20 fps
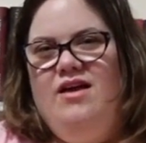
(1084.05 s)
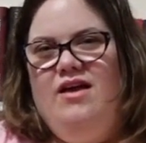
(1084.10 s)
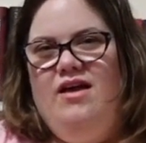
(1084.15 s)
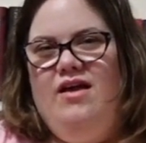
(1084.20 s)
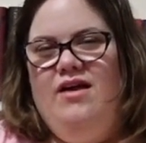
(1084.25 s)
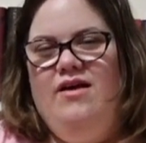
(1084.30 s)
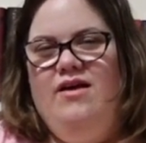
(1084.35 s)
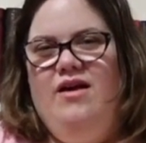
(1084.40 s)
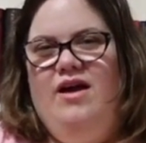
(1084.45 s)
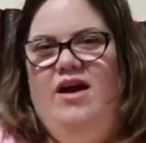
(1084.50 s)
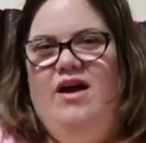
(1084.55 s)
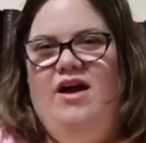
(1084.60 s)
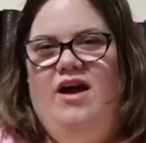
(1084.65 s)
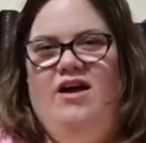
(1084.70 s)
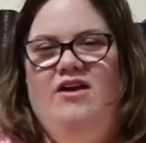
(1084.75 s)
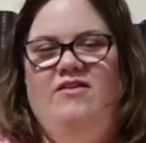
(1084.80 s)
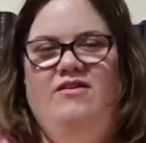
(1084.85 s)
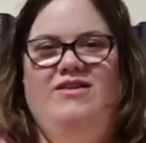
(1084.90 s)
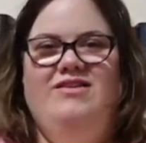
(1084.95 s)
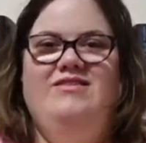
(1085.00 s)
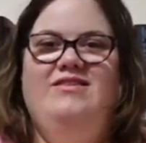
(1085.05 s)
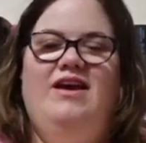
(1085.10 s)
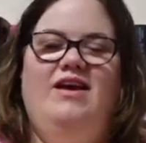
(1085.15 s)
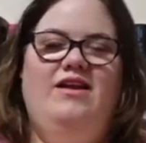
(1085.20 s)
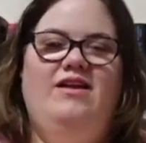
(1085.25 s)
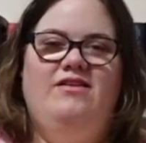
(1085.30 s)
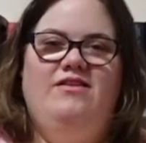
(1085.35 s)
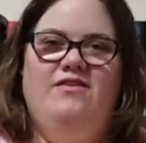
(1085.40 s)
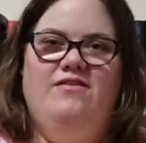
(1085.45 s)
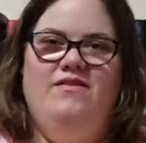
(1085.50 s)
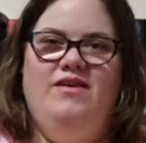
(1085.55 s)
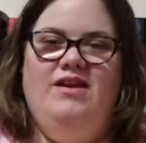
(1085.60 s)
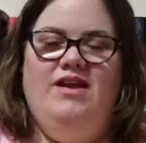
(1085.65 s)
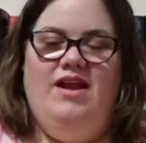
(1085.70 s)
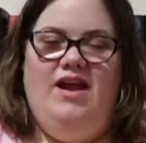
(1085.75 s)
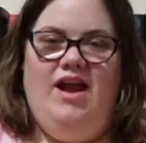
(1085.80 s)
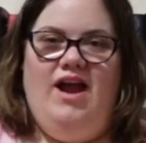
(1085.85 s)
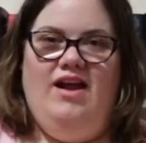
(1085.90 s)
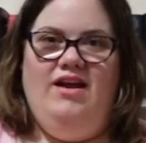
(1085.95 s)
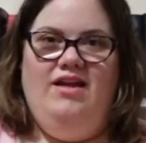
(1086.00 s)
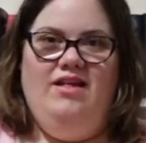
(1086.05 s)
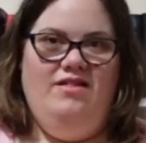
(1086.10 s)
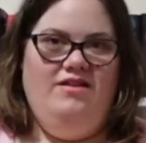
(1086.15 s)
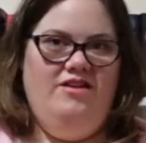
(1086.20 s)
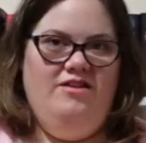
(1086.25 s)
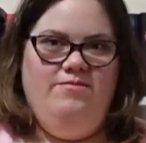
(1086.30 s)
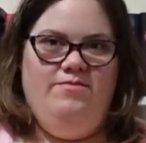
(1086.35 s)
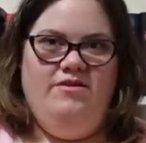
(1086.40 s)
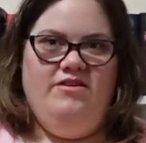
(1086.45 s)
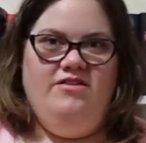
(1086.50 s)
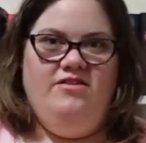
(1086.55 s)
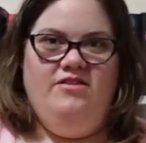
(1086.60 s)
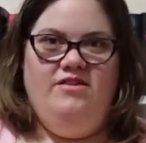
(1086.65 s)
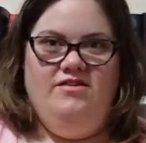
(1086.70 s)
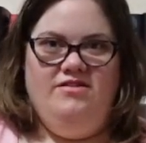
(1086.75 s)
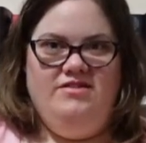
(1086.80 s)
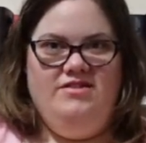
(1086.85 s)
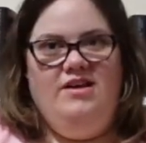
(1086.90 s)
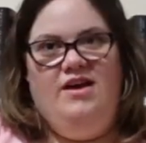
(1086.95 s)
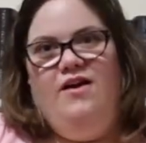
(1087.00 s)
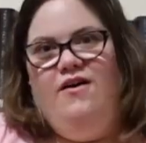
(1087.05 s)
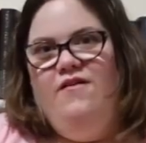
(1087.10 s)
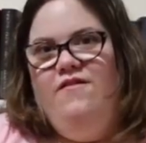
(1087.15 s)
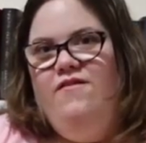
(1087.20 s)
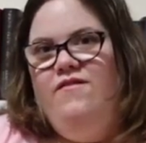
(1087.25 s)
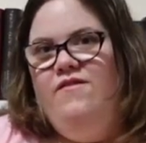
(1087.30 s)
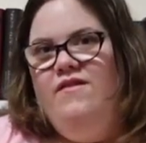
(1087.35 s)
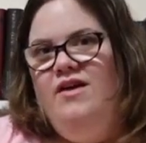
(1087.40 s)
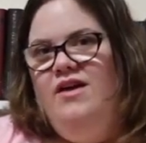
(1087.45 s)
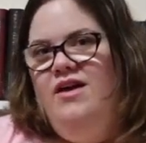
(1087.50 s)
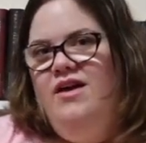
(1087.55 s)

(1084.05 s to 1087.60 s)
Are you excited to read any of these books yourself?